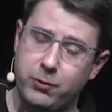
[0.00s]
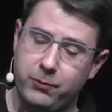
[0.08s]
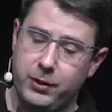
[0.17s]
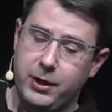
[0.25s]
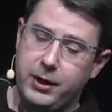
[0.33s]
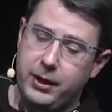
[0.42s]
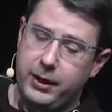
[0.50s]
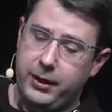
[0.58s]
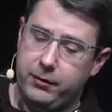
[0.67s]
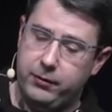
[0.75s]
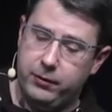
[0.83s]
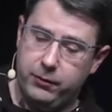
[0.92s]
with,
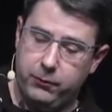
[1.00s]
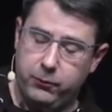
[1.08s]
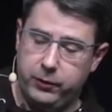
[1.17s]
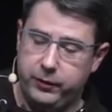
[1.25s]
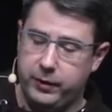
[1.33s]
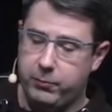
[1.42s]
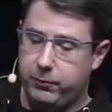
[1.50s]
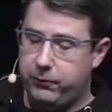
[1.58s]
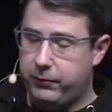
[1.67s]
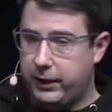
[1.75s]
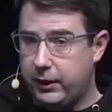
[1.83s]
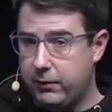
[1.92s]
as, for example,
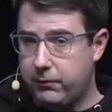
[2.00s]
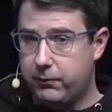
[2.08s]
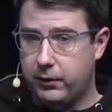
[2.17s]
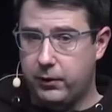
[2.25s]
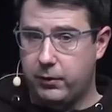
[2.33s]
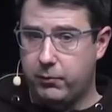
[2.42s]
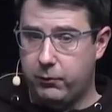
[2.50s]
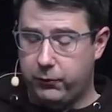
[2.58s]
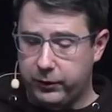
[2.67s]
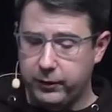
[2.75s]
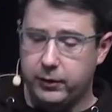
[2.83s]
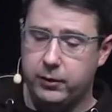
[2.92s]
five um,
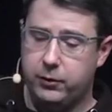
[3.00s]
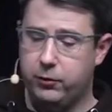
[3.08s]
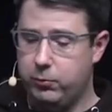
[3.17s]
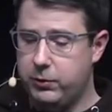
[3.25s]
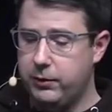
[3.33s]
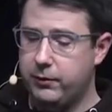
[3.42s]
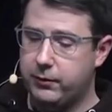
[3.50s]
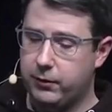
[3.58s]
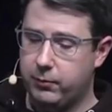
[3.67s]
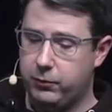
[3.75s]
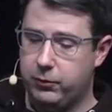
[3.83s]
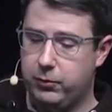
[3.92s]
physical qubits.
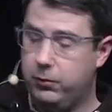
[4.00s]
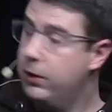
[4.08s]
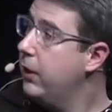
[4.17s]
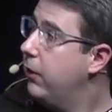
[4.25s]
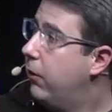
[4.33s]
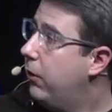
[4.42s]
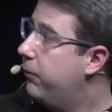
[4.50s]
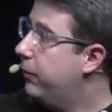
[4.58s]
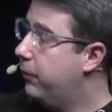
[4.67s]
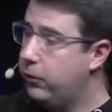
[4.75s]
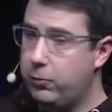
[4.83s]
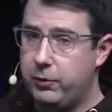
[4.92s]
Um, so all of
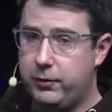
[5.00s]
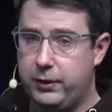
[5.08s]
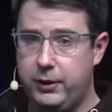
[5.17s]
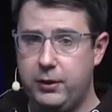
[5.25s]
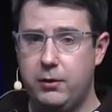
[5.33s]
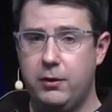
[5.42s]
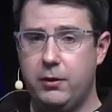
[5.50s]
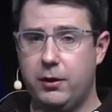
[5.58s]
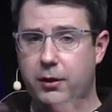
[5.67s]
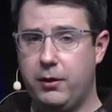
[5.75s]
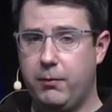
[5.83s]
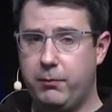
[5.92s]
these qubits here
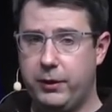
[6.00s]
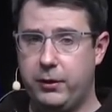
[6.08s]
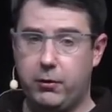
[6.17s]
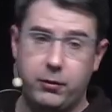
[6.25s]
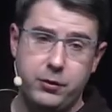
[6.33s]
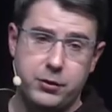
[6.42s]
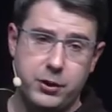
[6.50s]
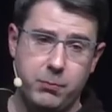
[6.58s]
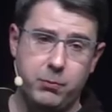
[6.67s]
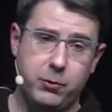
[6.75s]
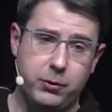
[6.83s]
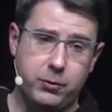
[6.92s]
um, that are on the
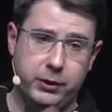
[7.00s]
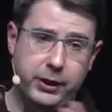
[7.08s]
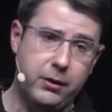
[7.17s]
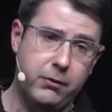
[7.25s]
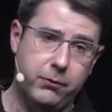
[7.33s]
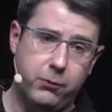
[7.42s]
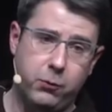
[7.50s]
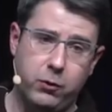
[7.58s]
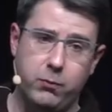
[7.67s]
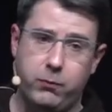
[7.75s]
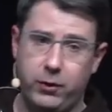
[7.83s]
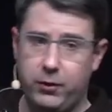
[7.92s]
chip would together
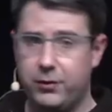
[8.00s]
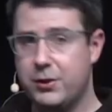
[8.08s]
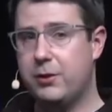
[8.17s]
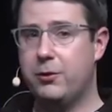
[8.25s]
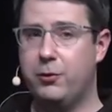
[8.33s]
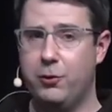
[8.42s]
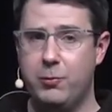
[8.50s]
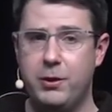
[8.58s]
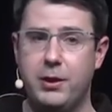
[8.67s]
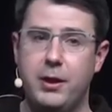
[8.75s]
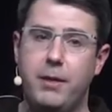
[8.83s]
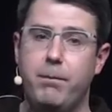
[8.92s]
form one logical
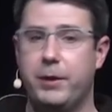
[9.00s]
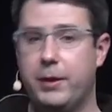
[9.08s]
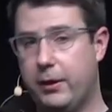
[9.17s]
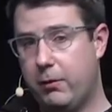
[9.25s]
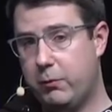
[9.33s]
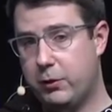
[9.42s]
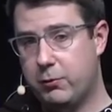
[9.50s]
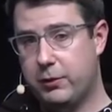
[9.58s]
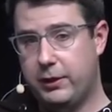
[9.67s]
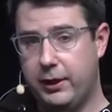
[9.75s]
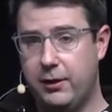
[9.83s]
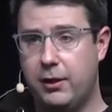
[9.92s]
qubit, uh, which
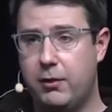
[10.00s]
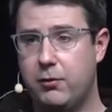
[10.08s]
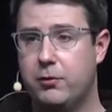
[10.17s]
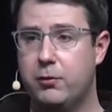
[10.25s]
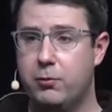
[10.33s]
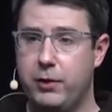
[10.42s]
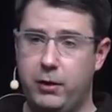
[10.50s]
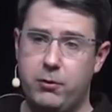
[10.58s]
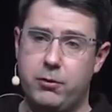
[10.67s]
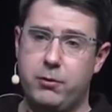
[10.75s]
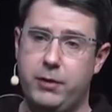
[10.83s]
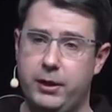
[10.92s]
would then allow us to do
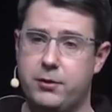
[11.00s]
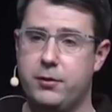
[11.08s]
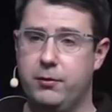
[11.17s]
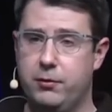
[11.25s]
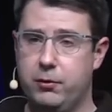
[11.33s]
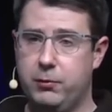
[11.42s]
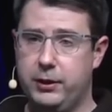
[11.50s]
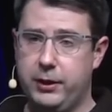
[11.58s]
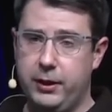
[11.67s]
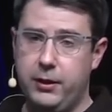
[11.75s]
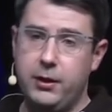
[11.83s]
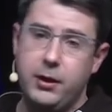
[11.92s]
error correction. So we
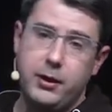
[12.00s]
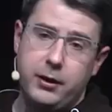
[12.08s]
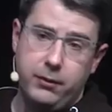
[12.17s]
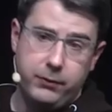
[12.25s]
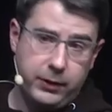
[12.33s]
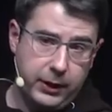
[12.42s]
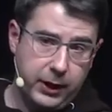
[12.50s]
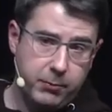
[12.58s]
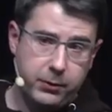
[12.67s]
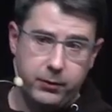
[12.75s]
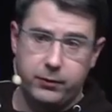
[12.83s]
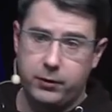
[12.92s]
can, if there
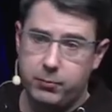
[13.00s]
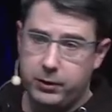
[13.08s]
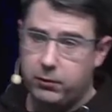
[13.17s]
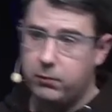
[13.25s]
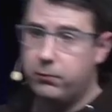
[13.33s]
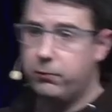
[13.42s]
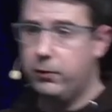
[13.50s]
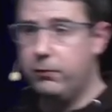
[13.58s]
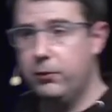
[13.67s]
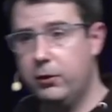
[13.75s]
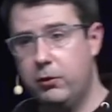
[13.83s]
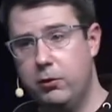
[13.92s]
happens some error with one
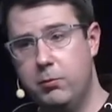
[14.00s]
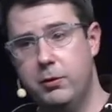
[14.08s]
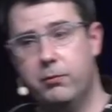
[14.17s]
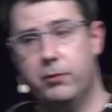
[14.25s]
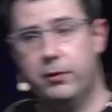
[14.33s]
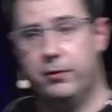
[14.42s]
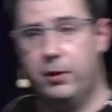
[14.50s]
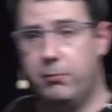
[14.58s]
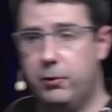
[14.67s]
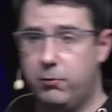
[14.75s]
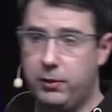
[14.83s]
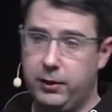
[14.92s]
of the qubits, for
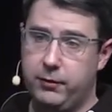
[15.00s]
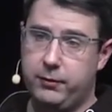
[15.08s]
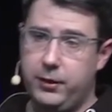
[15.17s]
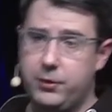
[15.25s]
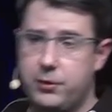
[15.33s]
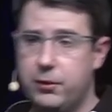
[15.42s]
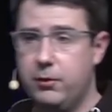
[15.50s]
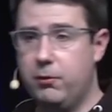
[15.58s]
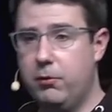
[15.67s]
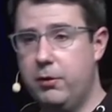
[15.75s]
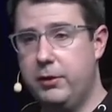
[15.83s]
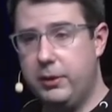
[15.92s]
example, a relaxation
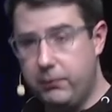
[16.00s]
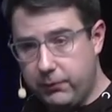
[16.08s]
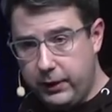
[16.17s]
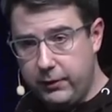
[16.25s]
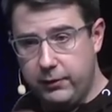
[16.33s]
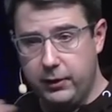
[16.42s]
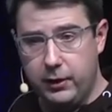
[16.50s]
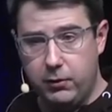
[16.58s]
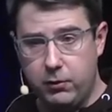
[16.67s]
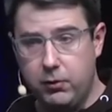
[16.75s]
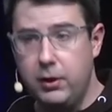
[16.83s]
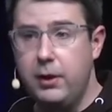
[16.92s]
or a dephasing
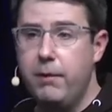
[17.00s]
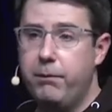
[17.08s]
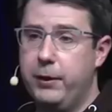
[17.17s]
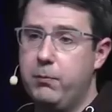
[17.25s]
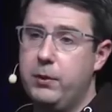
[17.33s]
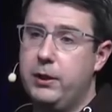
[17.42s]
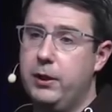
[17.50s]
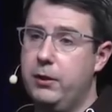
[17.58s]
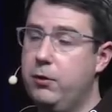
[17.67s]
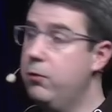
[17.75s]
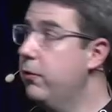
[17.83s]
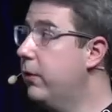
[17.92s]
error, then we
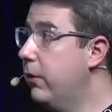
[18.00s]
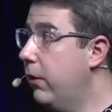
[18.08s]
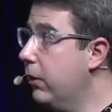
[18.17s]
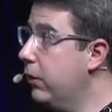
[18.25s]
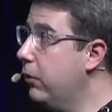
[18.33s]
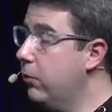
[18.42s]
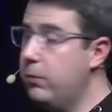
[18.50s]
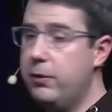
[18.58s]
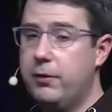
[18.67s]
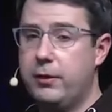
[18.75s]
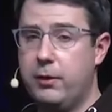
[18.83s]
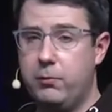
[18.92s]
can use the other
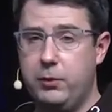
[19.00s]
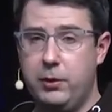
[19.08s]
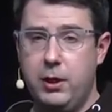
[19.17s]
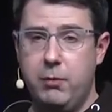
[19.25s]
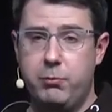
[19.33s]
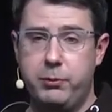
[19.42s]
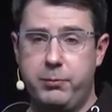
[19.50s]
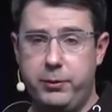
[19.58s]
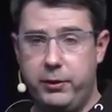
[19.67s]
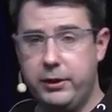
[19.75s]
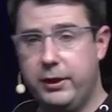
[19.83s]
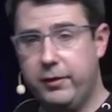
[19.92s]
qubits that we
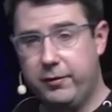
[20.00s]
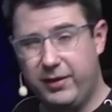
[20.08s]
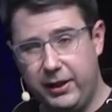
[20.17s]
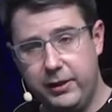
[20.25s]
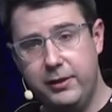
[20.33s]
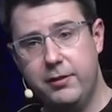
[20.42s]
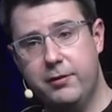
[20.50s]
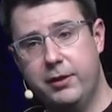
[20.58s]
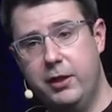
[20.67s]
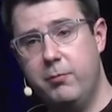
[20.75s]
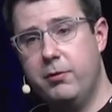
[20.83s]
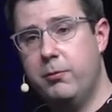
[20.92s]
prepared in exactly the
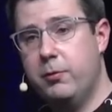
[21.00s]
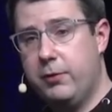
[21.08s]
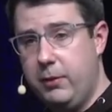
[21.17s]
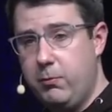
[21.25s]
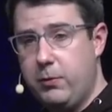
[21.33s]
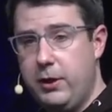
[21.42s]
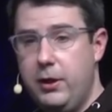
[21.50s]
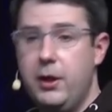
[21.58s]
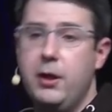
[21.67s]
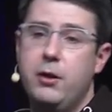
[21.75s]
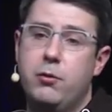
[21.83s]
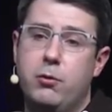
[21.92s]
same, same way
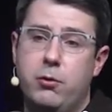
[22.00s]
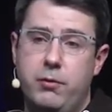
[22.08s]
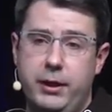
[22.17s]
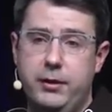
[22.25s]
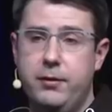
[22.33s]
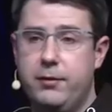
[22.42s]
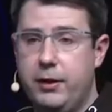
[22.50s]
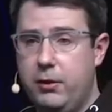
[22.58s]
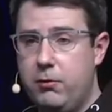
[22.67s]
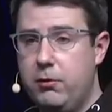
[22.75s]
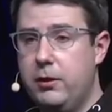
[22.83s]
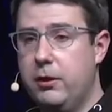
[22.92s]
to correct this
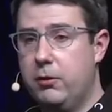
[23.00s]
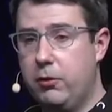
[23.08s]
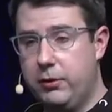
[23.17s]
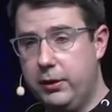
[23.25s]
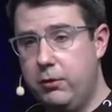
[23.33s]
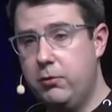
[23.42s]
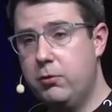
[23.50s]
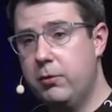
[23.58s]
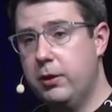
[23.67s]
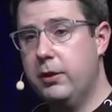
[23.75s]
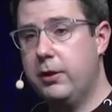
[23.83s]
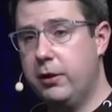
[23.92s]
error and continue
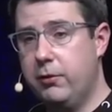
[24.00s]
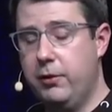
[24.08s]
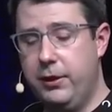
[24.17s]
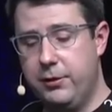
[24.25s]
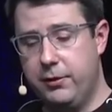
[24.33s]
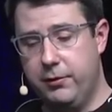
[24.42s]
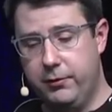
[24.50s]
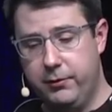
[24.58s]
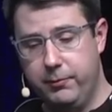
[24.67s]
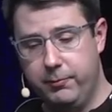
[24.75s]
doing the calculation.